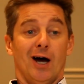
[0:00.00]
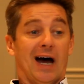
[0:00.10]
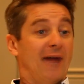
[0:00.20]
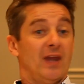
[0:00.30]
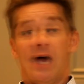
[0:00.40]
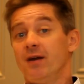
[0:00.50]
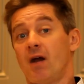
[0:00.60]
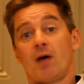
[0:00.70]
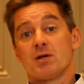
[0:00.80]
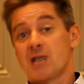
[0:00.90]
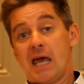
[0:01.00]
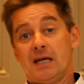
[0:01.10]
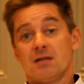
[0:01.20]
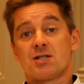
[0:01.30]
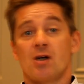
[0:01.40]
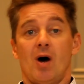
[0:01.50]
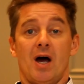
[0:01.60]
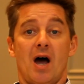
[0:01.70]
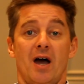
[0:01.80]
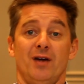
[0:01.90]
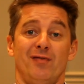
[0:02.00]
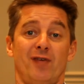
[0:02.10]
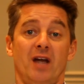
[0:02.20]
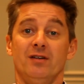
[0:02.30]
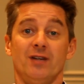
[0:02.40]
And then I was late, so I hired a friend